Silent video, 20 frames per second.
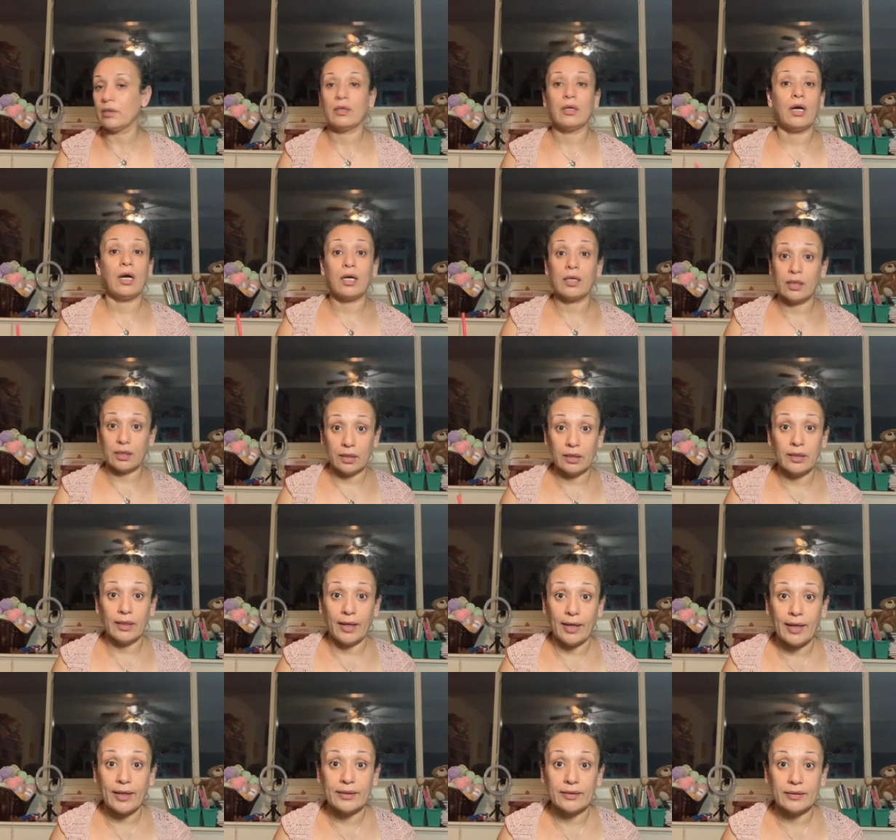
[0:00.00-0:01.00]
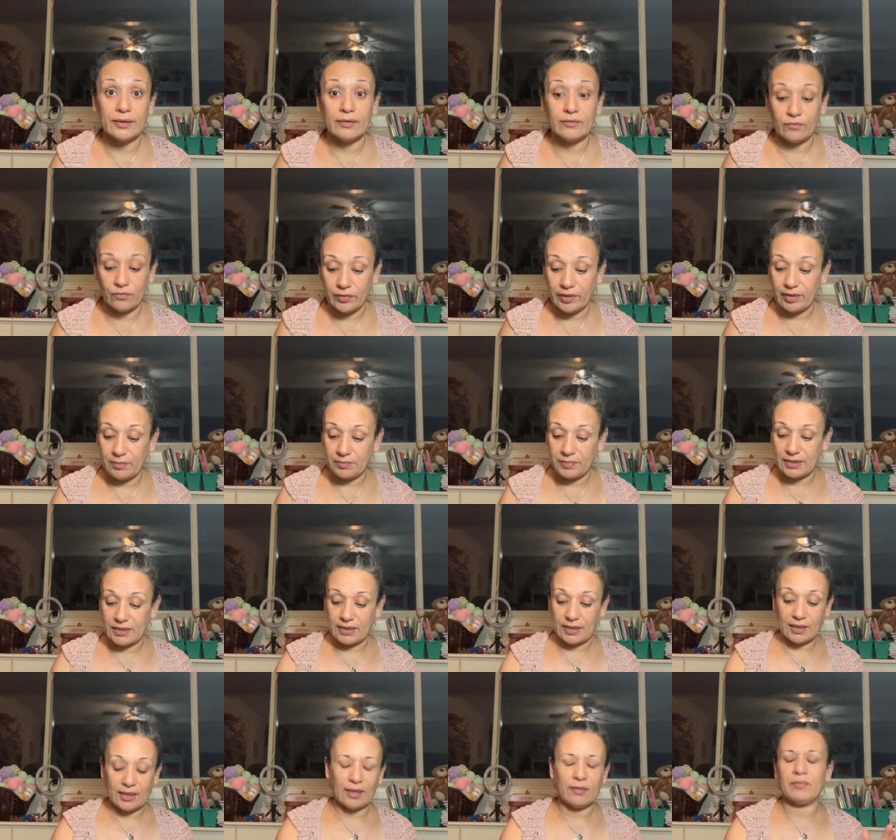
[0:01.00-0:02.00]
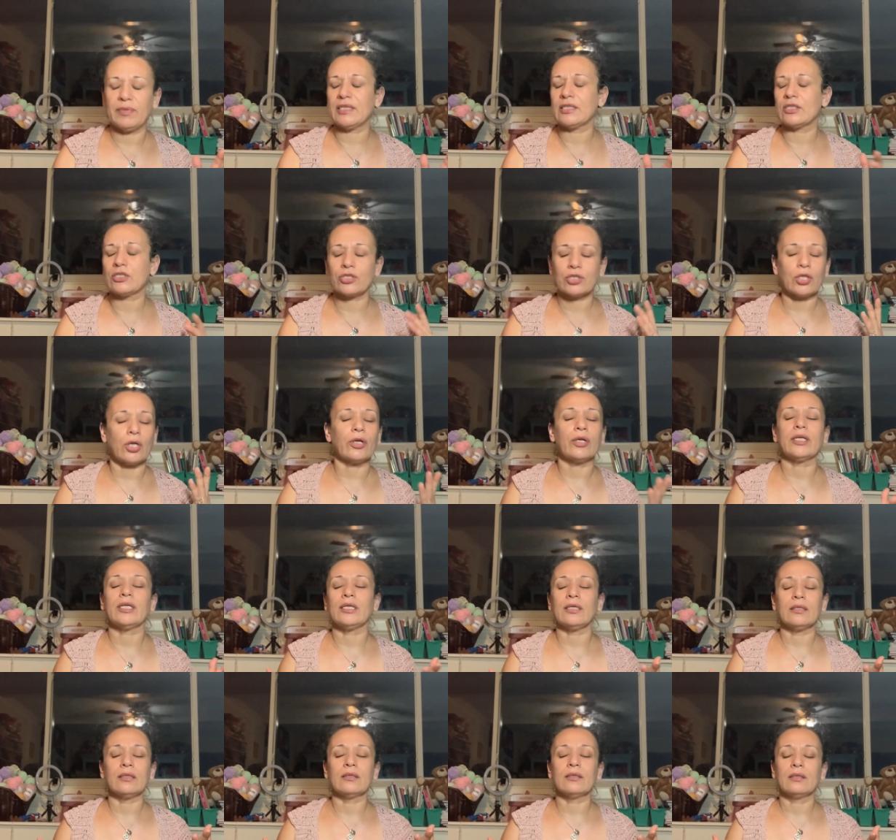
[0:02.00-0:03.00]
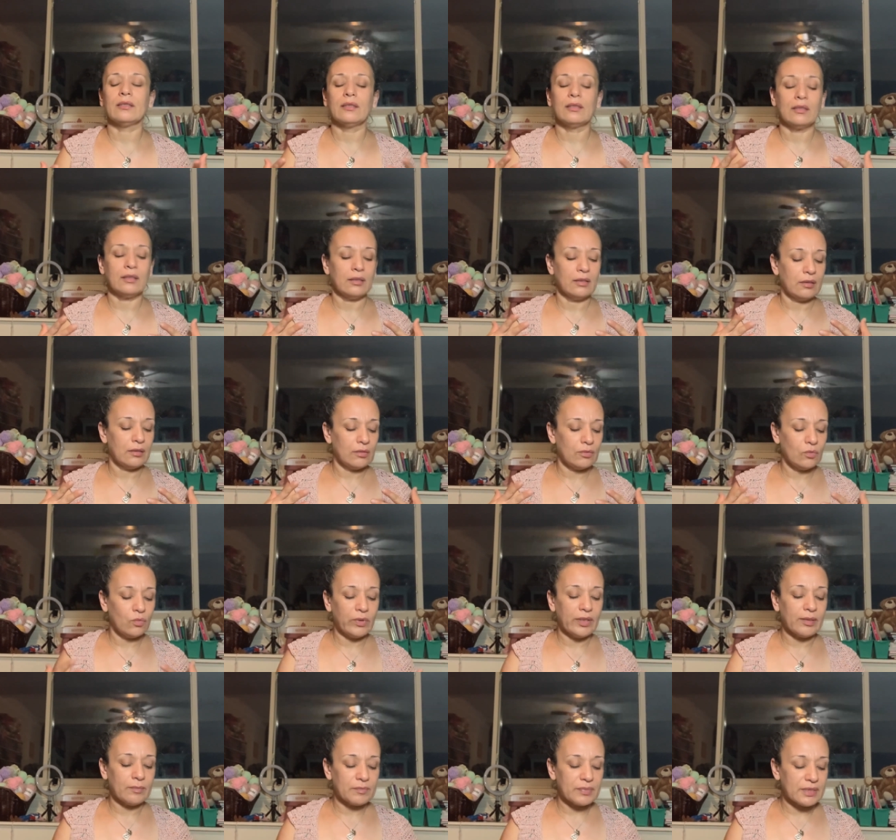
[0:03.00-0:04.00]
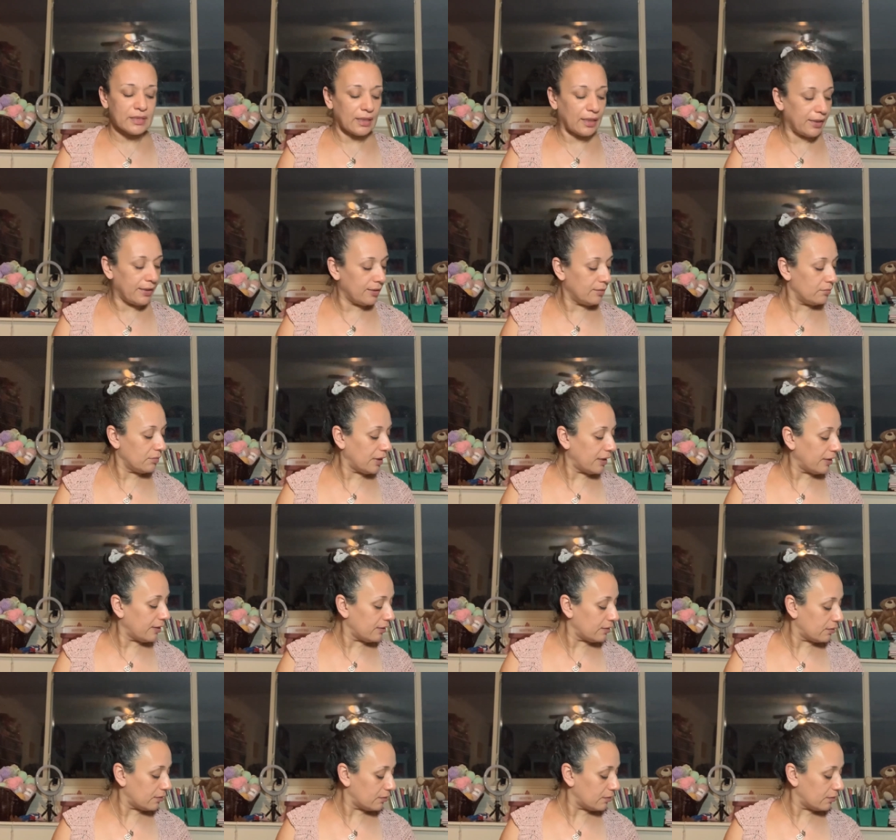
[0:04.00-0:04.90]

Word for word: on a lot of WIPs and I've been starting WIPs. I am like